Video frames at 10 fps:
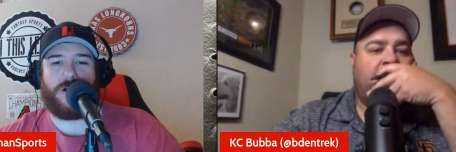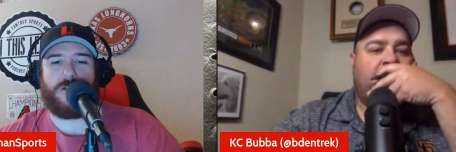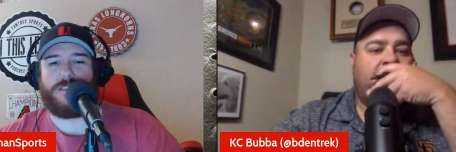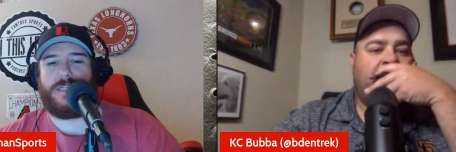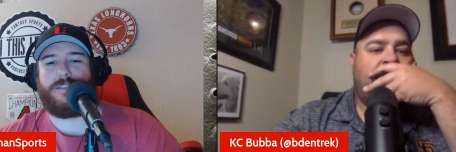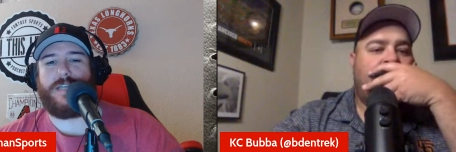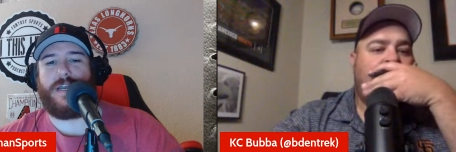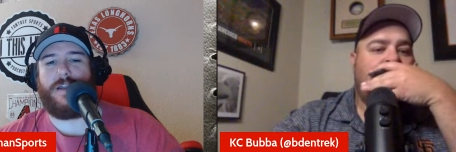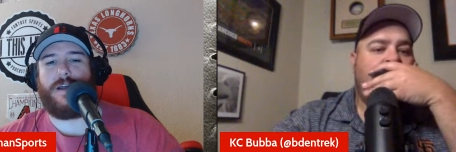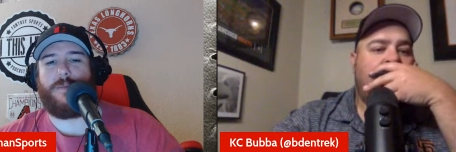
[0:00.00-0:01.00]
Speaker 1: Carlos
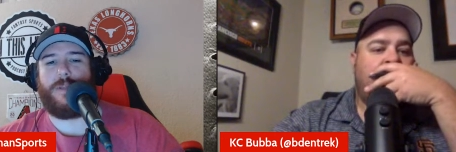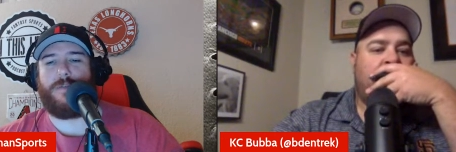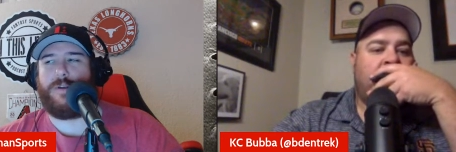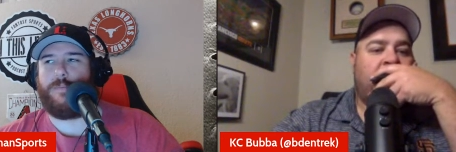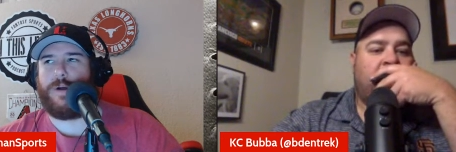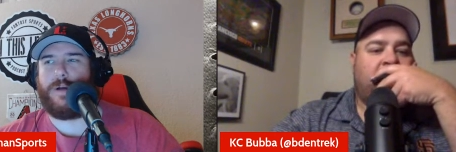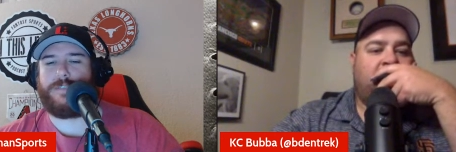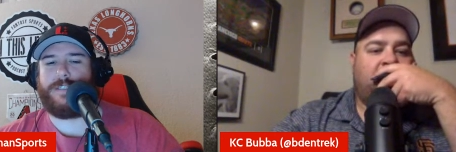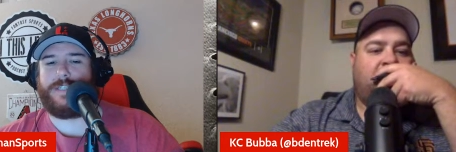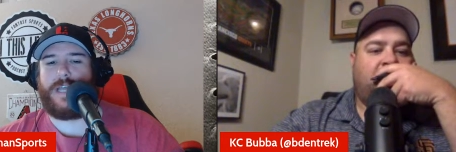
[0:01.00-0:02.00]
Santana, I believe, hit a bomb
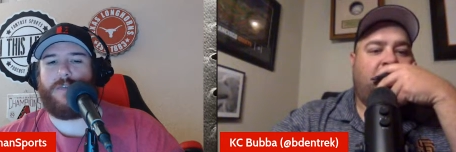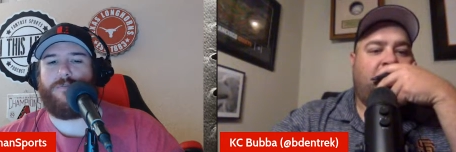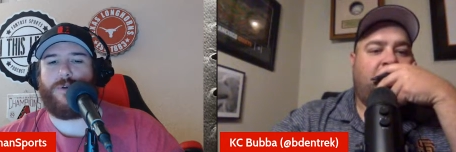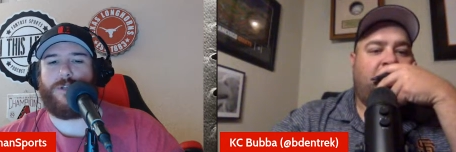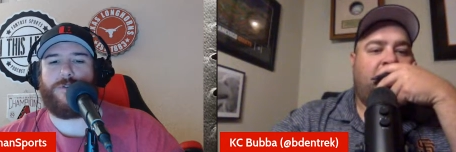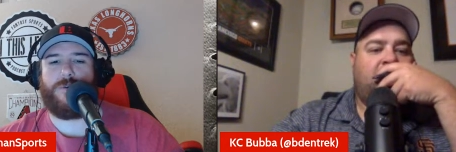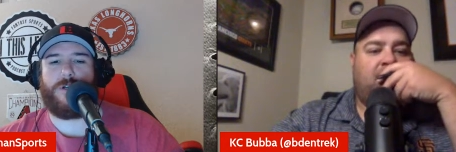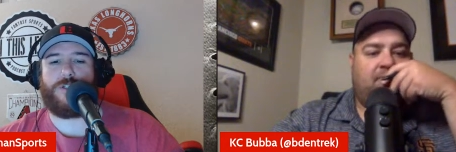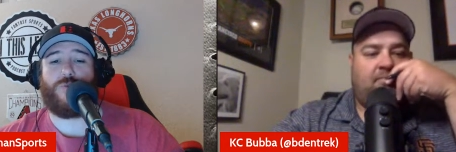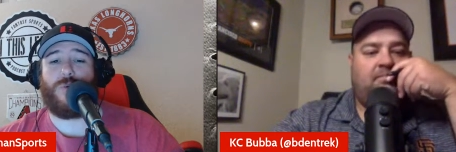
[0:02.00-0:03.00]
today,
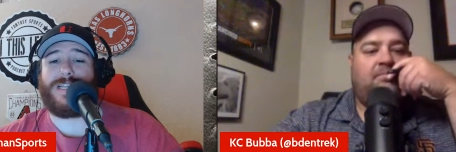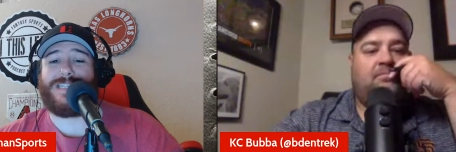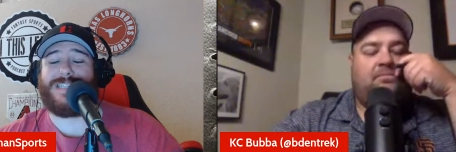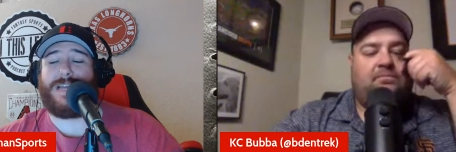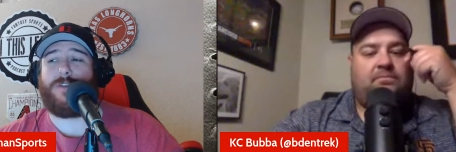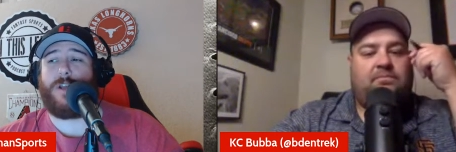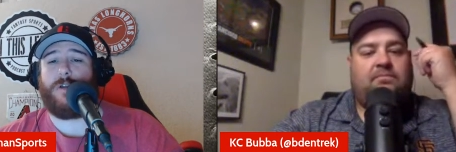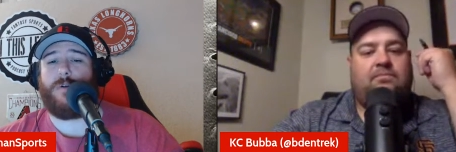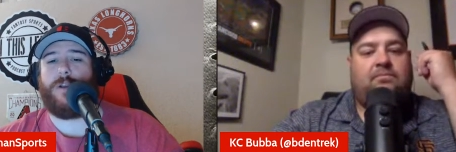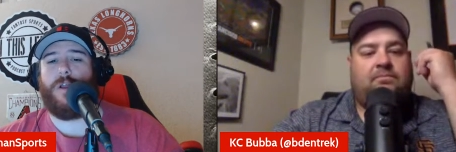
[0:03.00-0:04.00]
4,200,
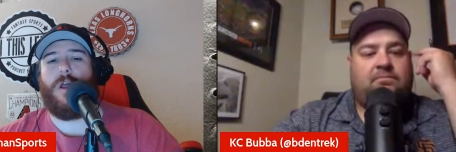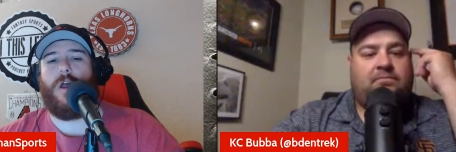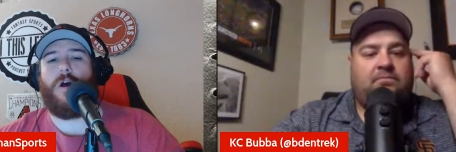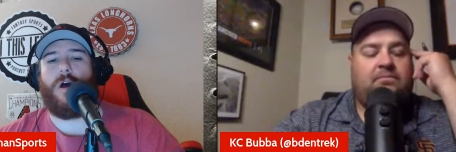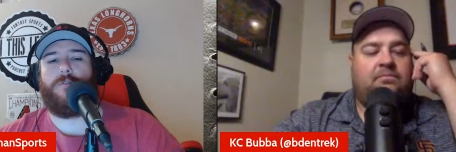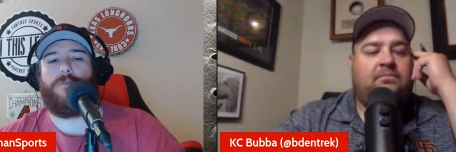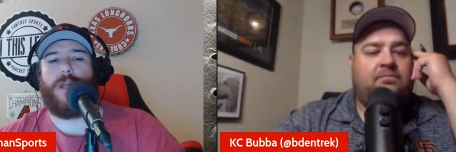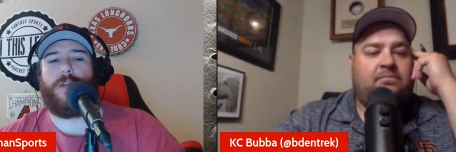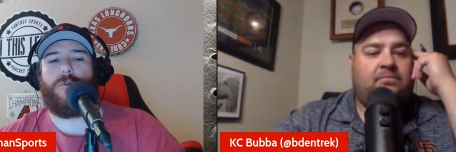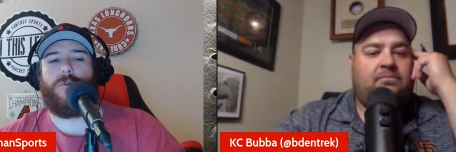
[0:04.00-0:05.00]
2,700 on
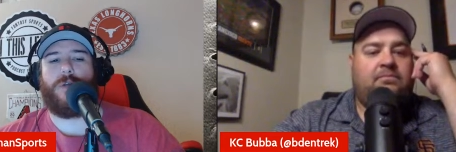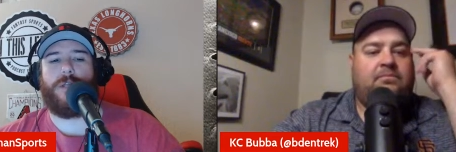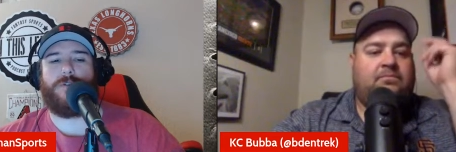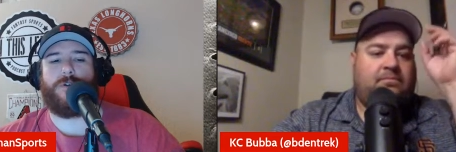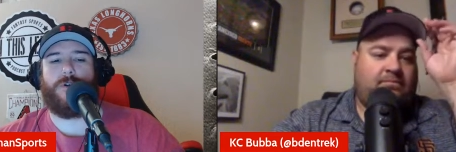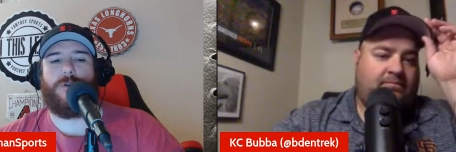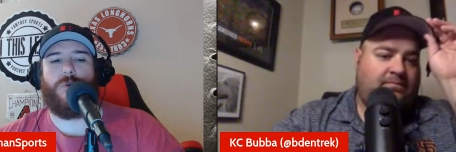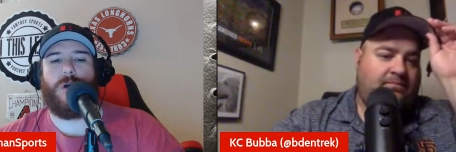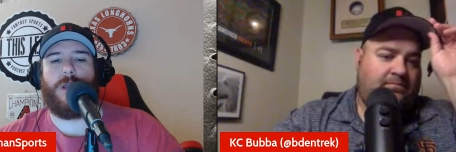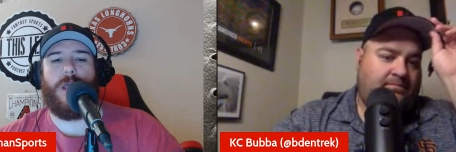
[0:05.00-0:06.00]
FanDuel is a good
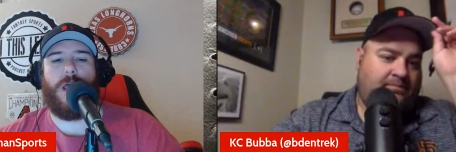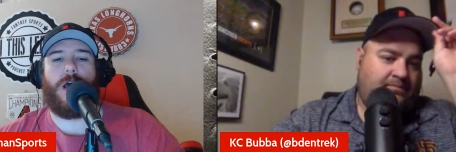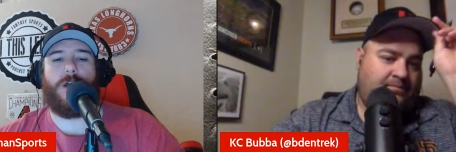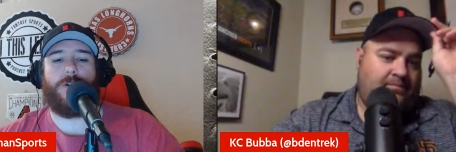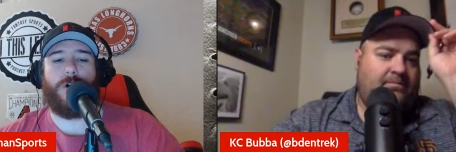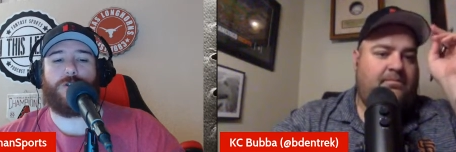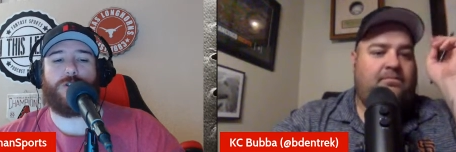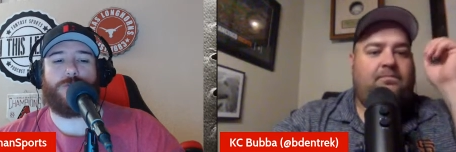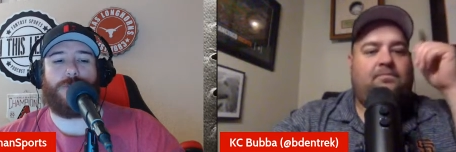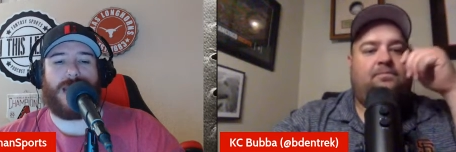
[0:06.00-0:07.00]
one. Uh,
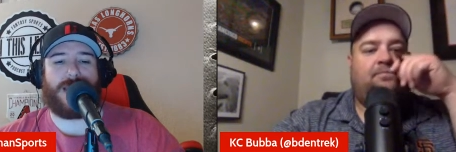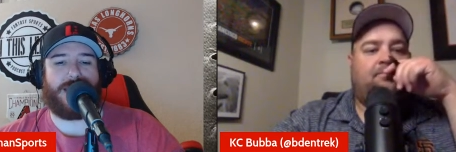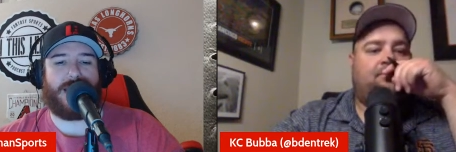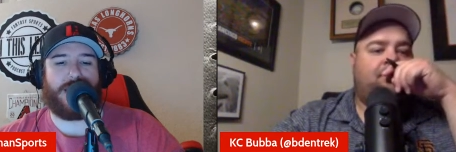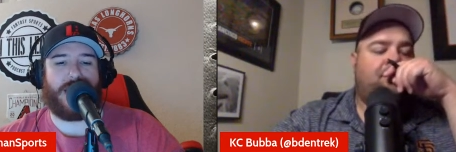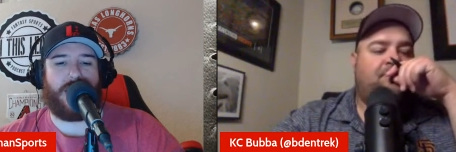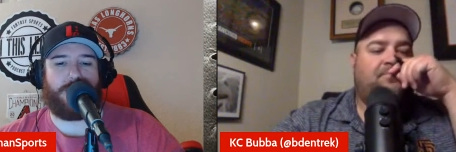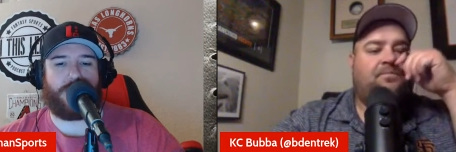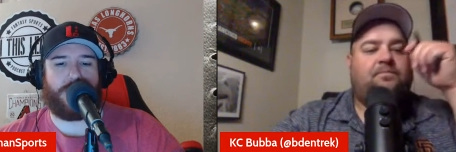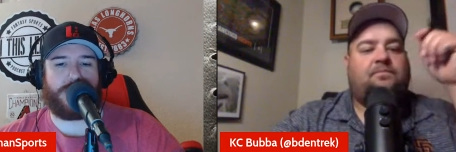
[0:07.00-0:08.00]
Dozier's back in that lineup,
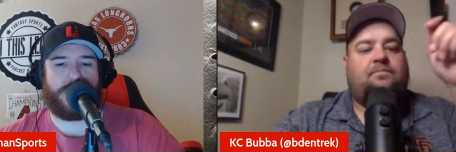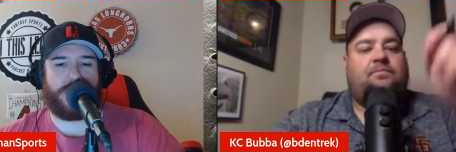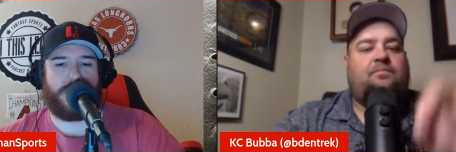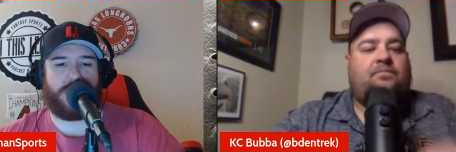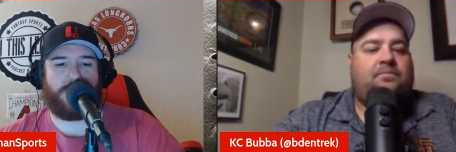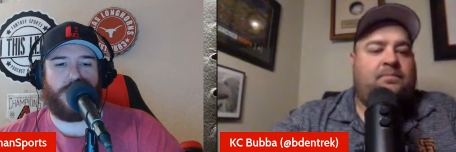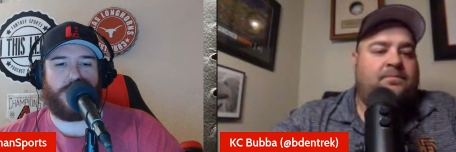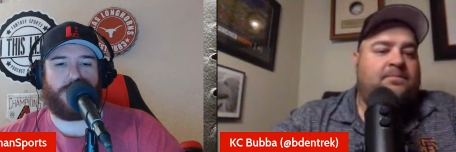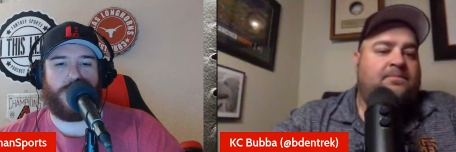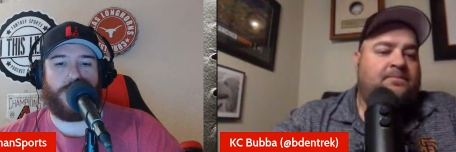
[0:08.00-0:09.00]
3,600,
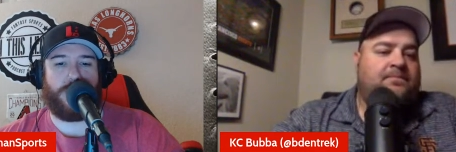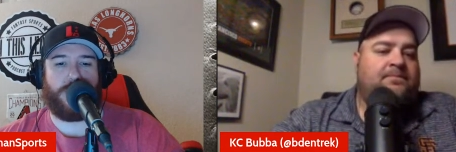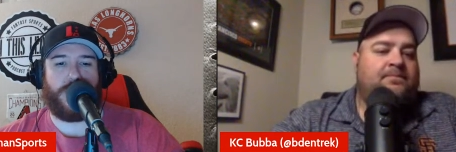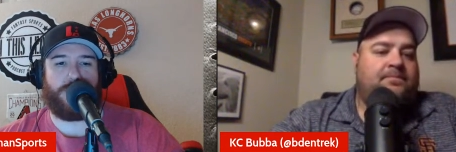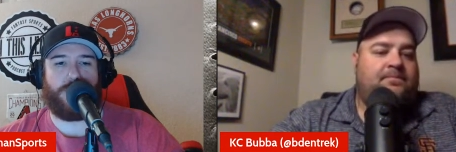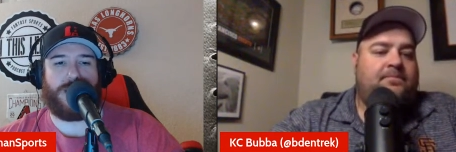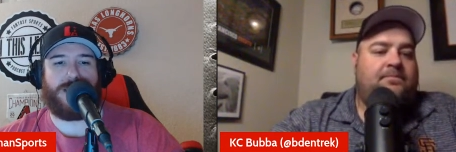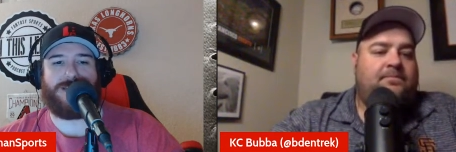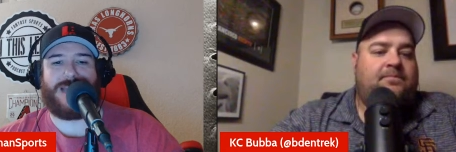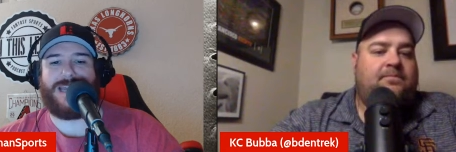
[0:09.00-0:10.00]
2,300. Andrew
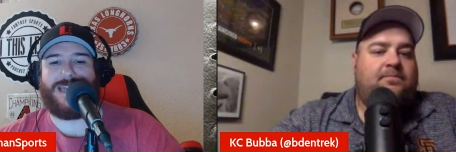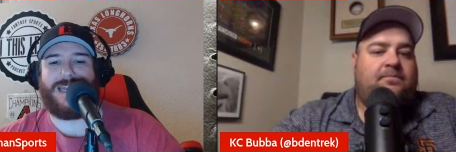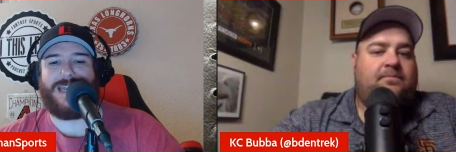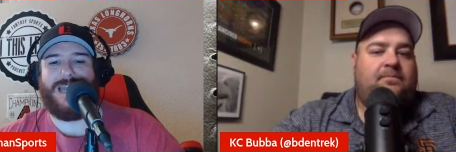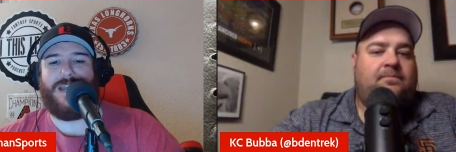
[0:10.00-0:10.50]
Benintendi,